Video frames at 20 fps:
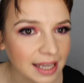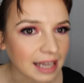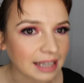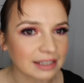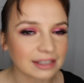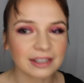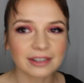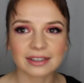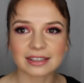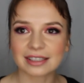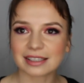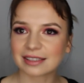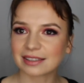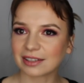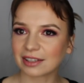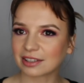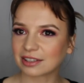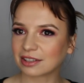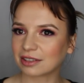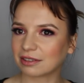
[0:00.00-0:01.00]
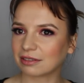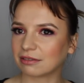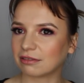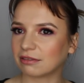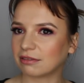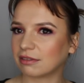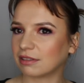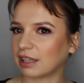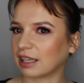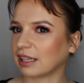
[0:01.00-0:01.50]
I don't know, it just looks
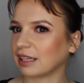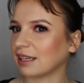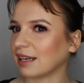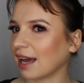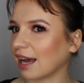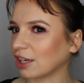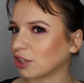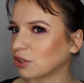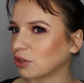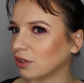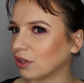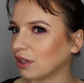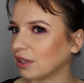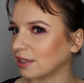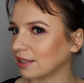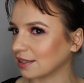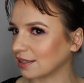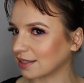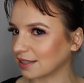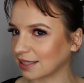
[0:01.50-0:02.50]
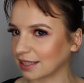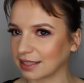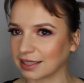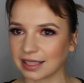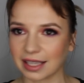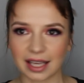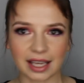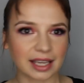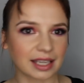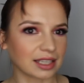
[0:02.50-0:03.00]
like natural and
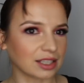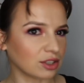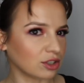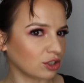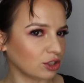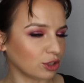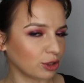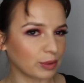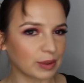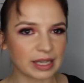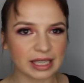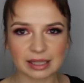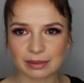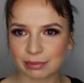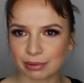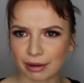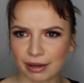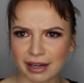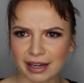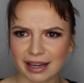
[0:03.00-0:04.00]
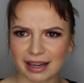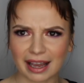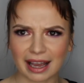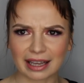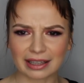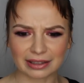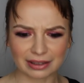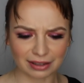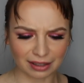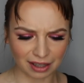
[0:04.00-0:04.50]
skin-like and dewy and pretty.
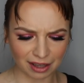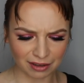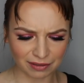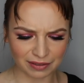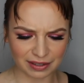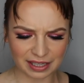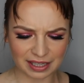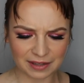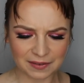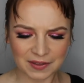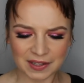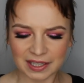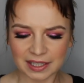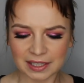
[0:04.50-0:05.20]
I love it.